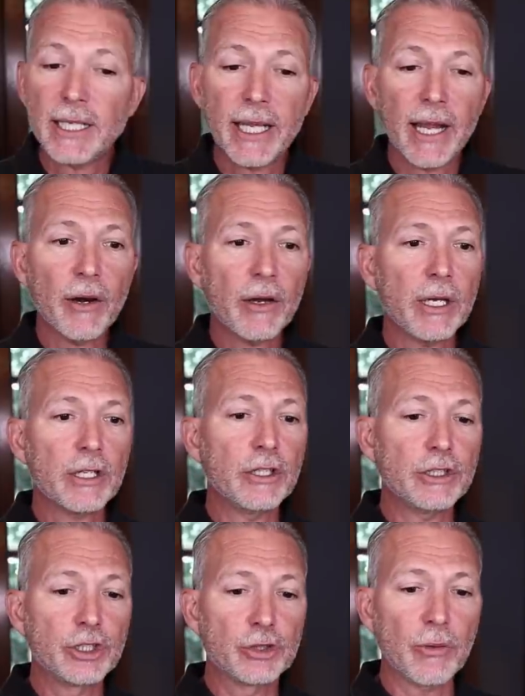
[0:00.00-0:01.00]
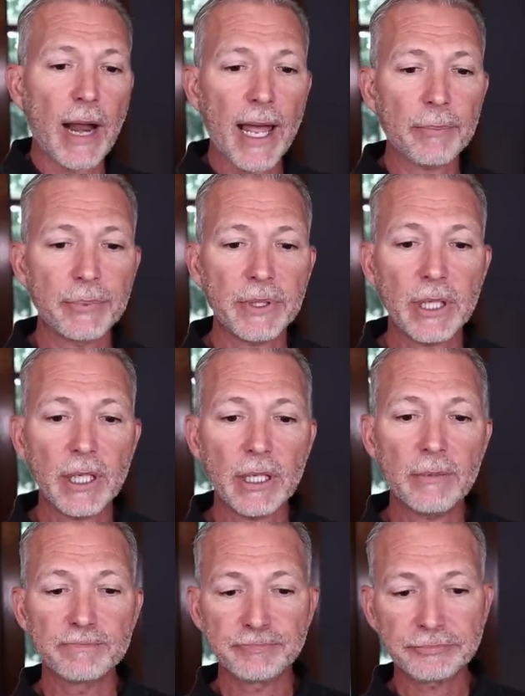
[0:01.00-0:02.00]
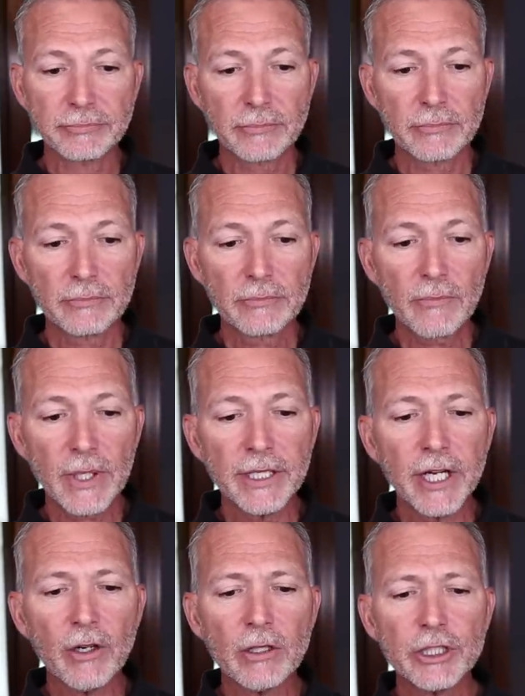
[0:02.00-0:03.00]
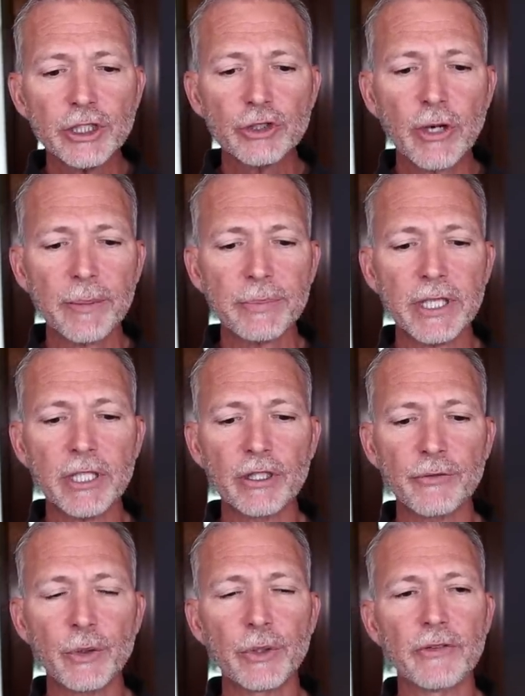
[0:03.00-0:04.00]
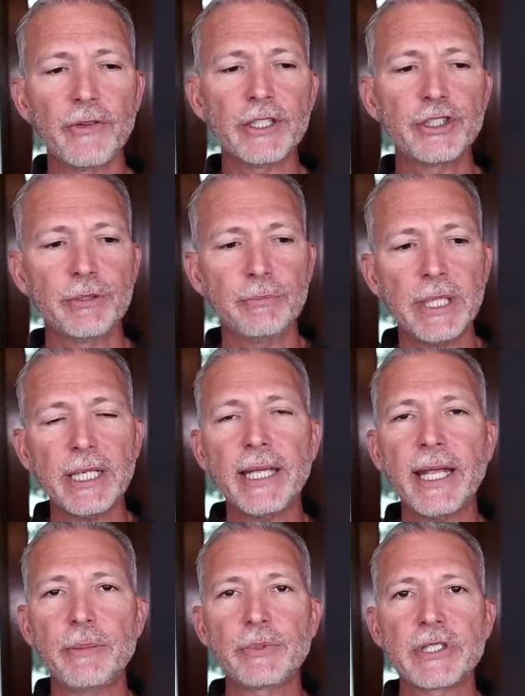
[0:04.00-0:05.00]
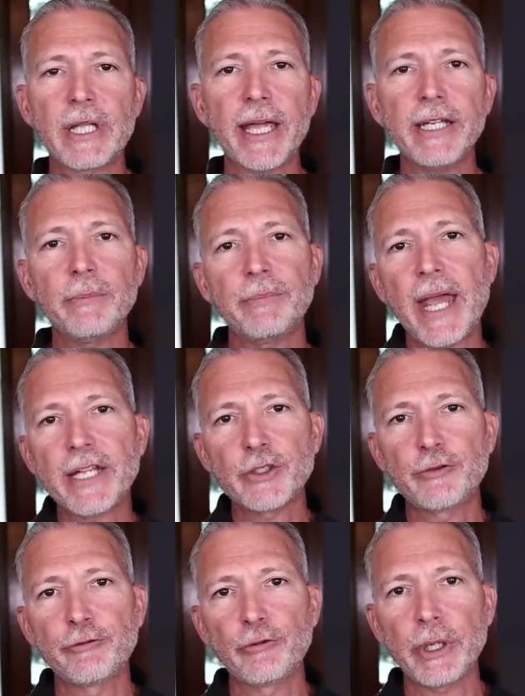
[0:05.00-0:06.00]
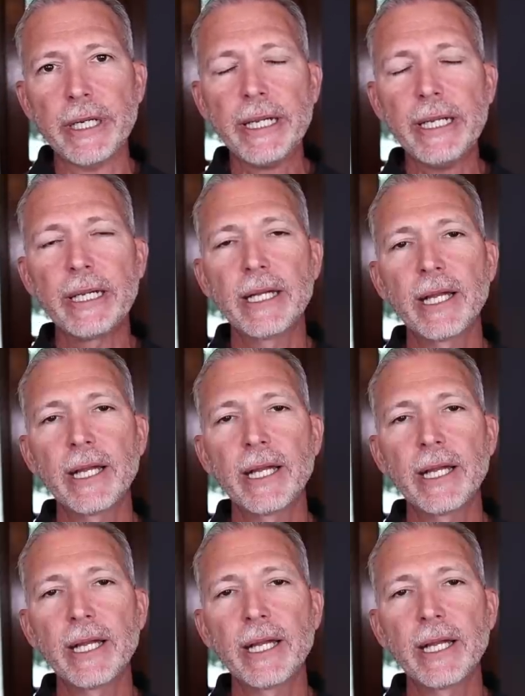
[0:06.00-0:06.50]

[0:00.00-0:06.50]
Kara could drop the, Kara, let's drop the Interview Intervention Mini Camp sign up. That's free.